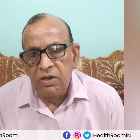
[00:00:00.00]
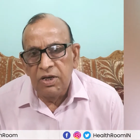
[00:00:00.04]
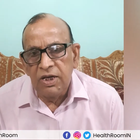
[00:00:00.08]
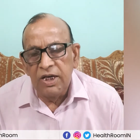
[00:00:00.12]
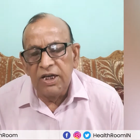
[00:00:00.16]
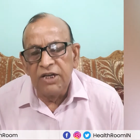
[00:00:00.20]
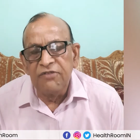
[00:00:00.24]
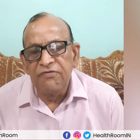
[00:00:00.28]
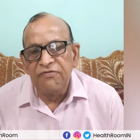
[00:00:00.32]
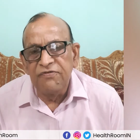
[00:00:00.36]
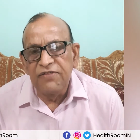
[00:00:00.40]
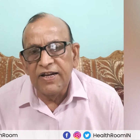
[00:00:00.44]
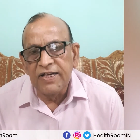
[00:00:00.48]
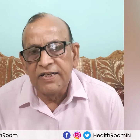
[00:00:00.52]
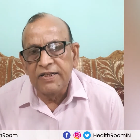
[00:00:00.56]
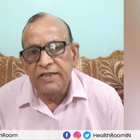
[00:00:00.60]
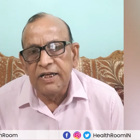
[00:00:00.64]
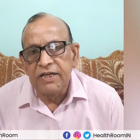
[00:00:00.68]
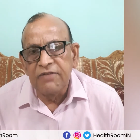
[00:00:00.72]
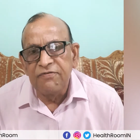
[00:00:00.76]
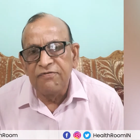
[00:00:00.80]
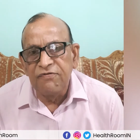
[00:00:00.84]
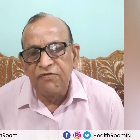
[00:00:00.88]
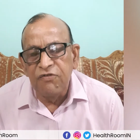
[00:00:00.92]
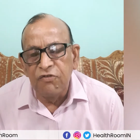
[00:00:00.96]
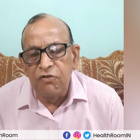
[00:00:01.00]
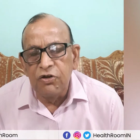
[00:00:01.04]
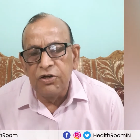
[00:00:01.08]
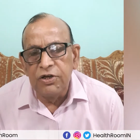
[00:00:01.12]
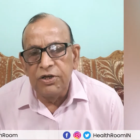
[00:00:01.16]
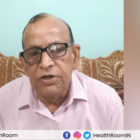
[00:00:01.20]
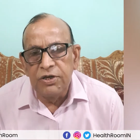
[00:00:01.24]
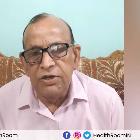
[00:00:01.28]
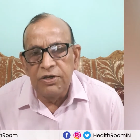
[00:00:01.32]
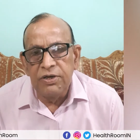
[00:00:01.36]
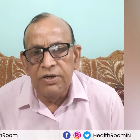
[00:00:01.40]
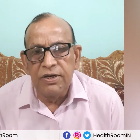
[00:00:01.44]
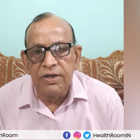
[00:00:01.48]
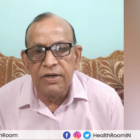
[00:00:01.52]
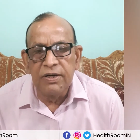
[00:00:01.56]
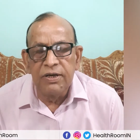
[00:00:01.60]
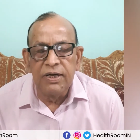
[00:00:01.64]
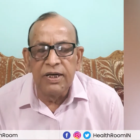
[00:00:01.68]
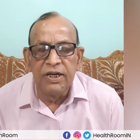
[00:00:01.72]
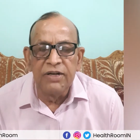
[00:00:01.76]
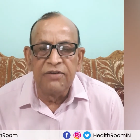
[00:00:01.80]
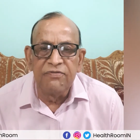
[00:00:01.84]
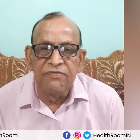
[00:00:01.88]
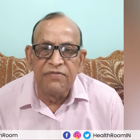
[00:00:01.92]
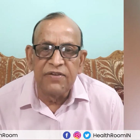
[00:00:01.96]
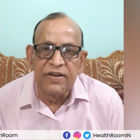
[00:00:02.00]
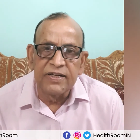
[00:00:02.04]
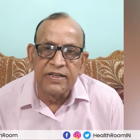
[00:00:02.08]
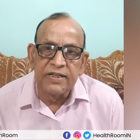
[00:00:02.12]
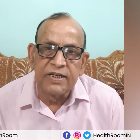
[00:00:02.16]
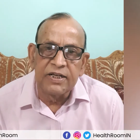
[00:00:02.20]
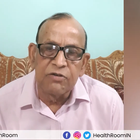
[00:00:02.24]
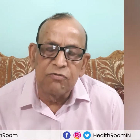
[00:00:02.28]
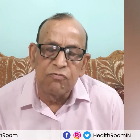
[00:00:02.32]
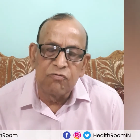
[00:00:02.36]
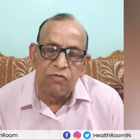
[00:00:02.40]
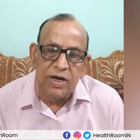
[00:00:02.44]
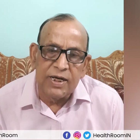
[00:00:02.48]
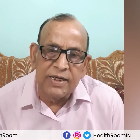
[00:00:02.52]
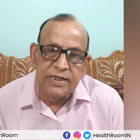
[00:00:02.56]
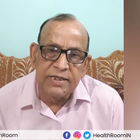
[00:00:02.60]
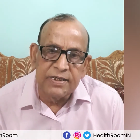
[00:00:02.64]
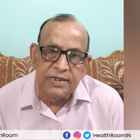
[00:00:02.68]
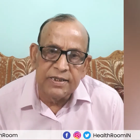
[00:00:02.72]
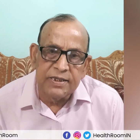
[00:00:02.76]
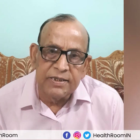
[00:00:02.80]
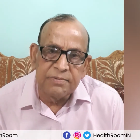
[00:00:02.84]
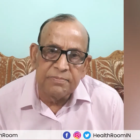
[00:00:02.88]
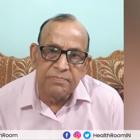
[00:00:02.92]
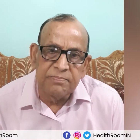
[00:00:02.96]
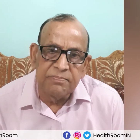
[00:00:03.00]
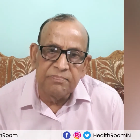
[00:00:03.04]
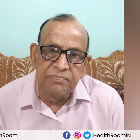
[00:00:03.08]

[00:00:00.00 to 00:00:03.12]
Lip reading: infected food, infected water,